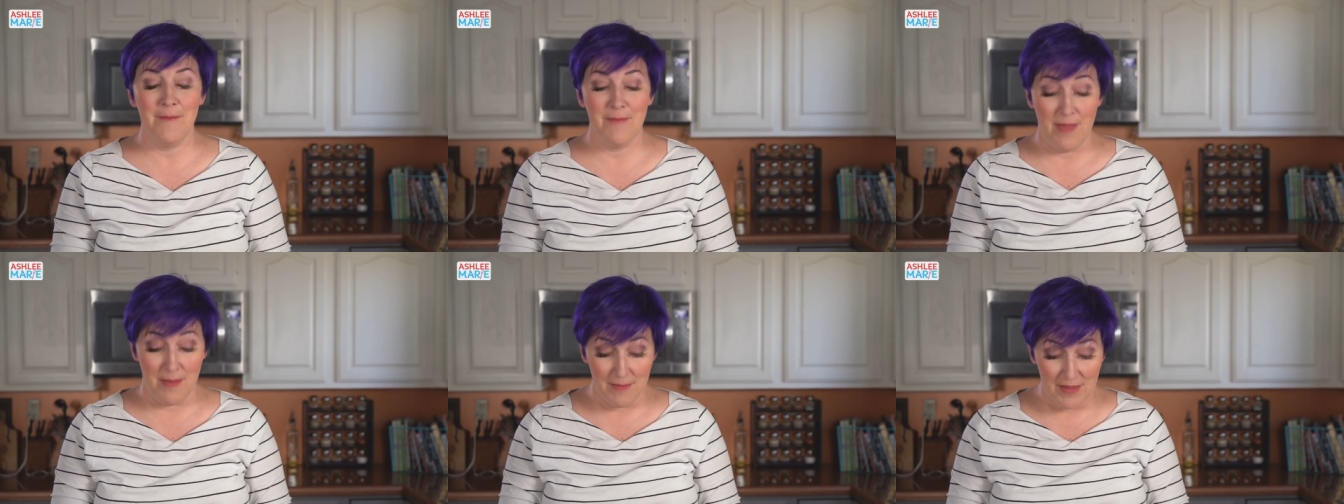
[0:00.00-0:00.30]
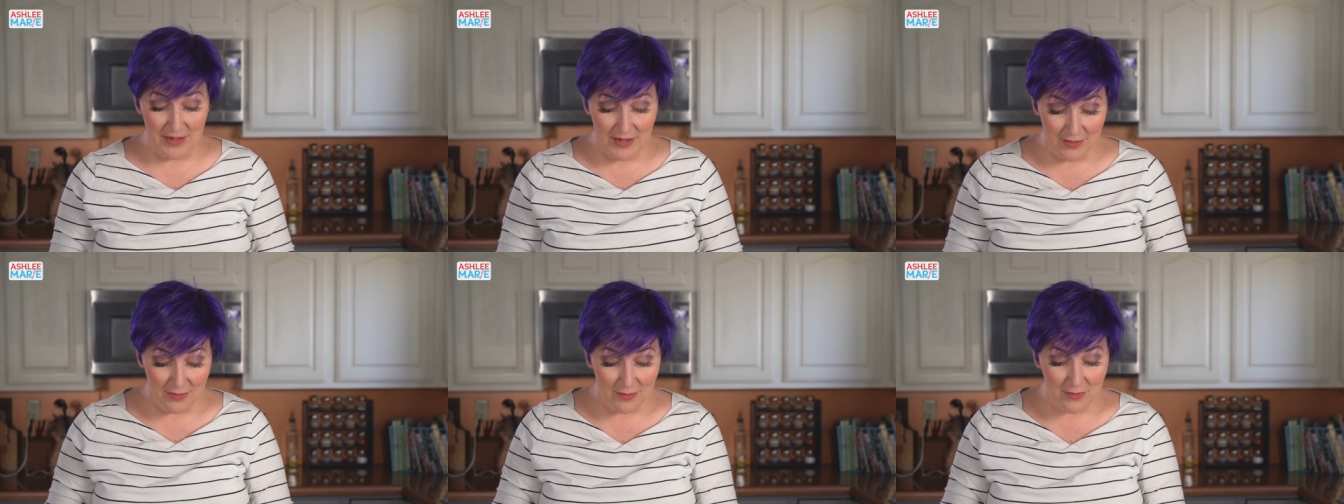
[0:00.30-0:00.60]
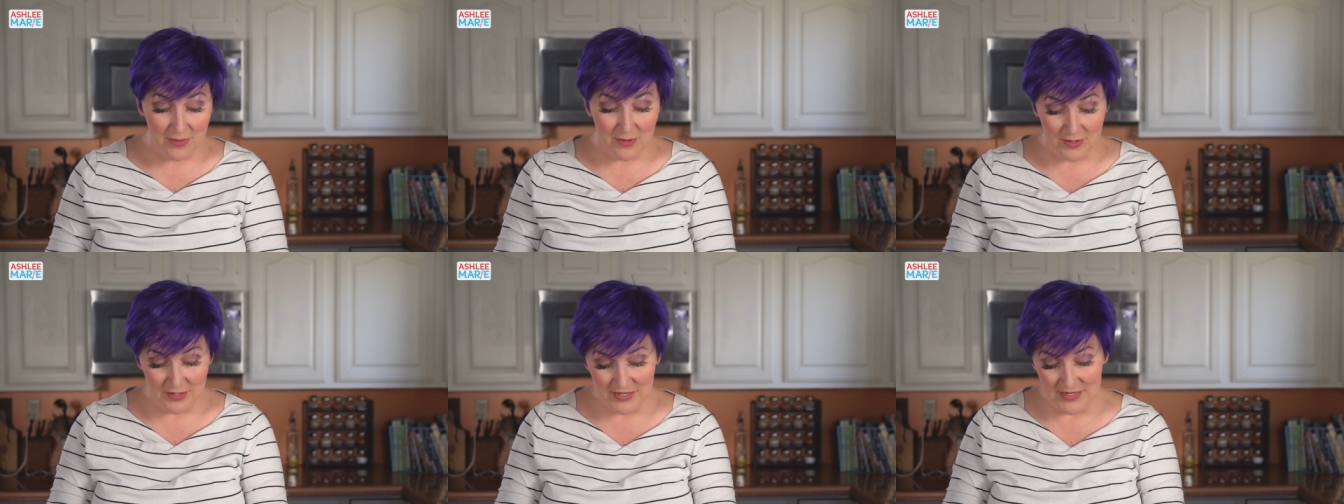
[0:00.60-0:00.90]
Monday through
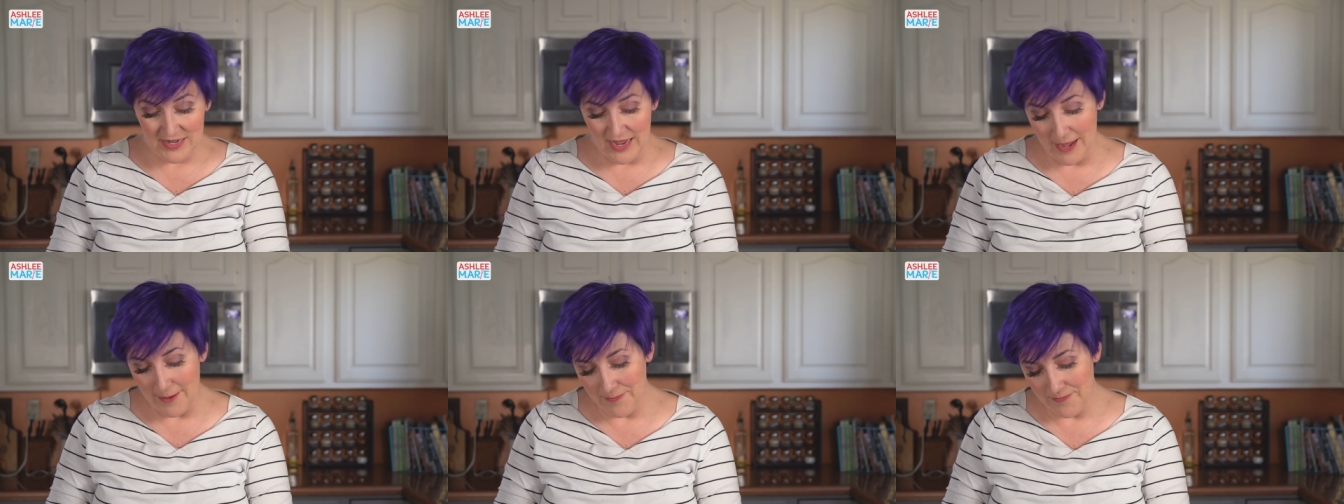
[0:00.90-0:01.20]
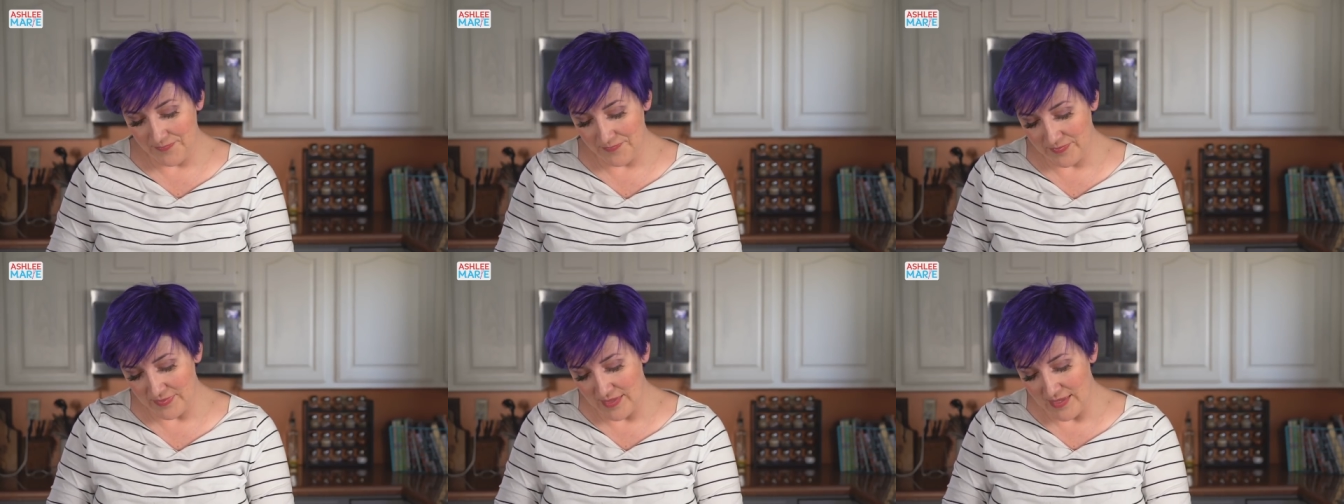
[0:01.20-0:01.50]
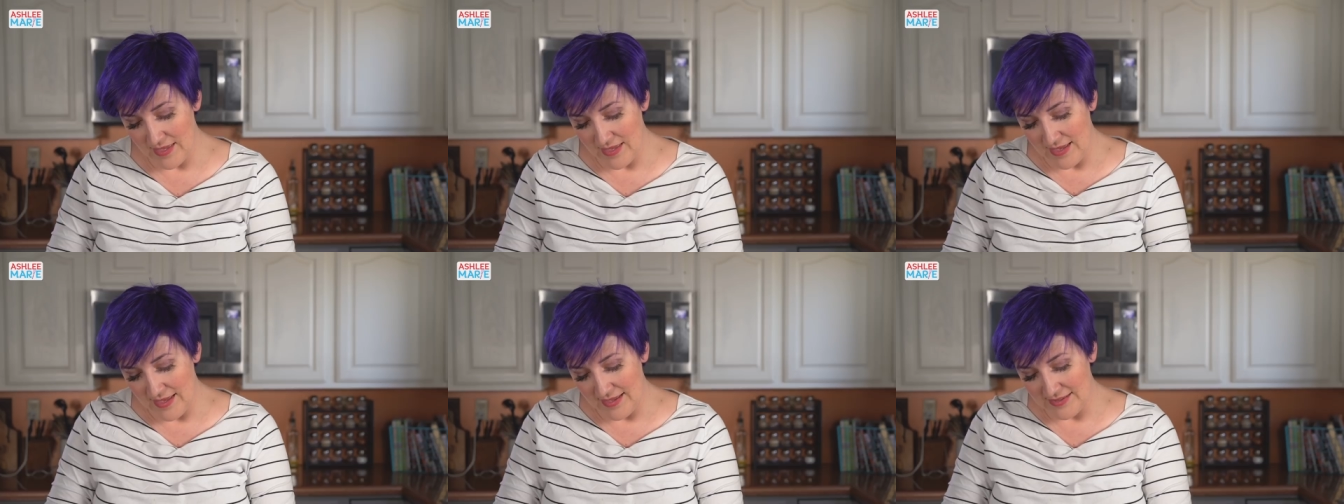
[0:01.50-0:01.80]
Thursday.
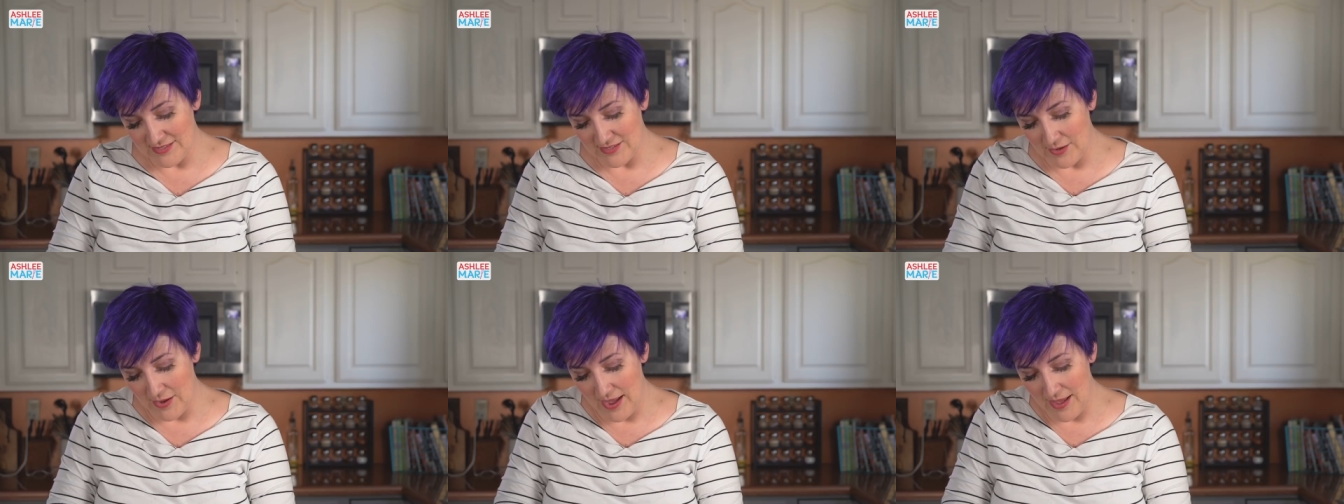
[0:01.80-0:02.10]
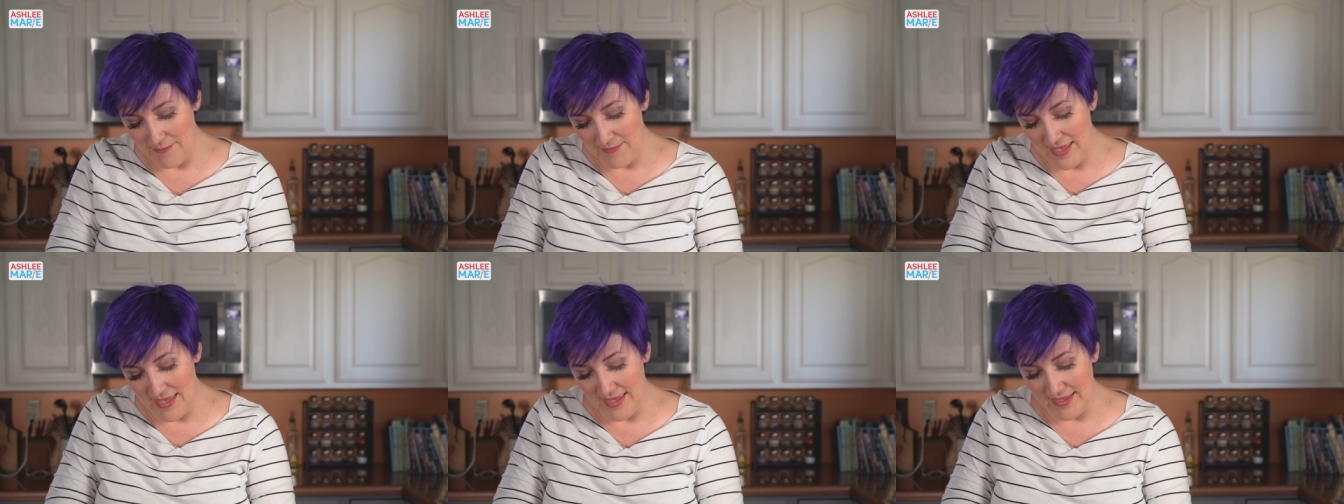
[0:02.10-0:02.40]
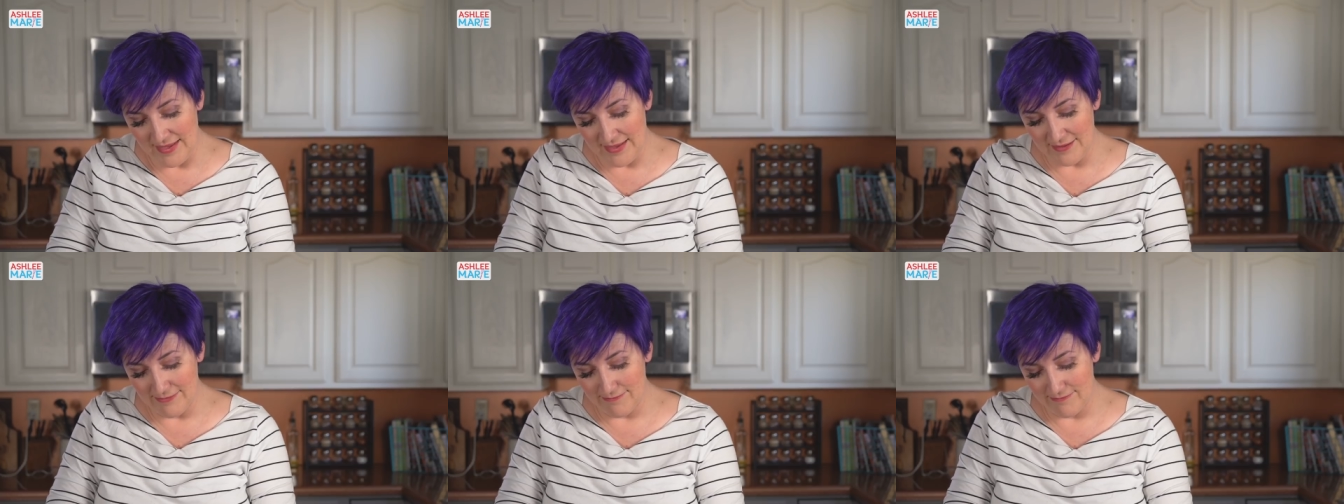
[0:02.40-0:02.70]
So I
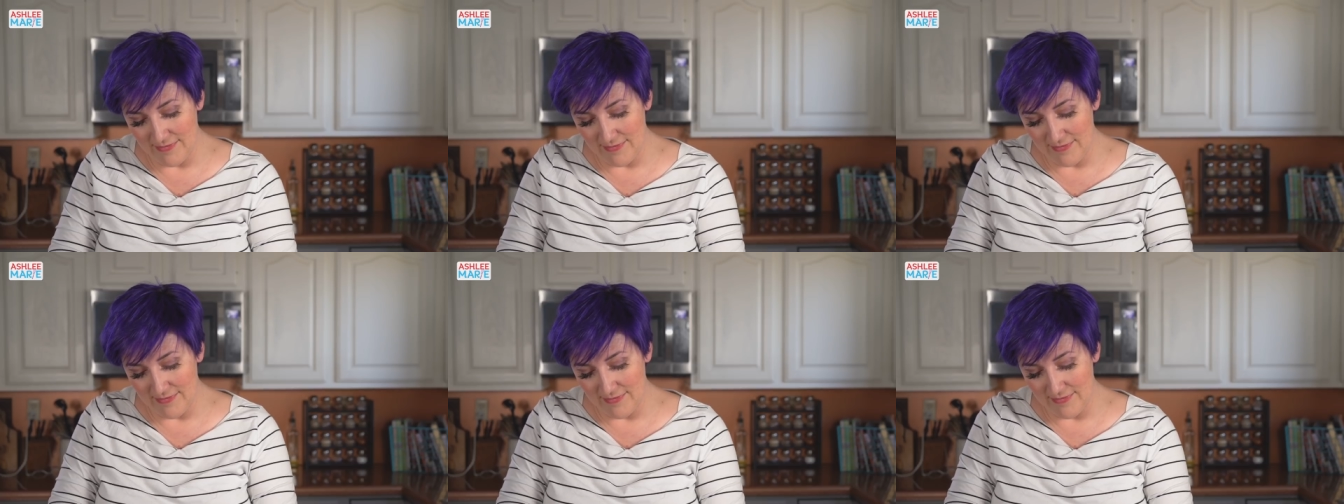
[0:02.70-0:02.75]
make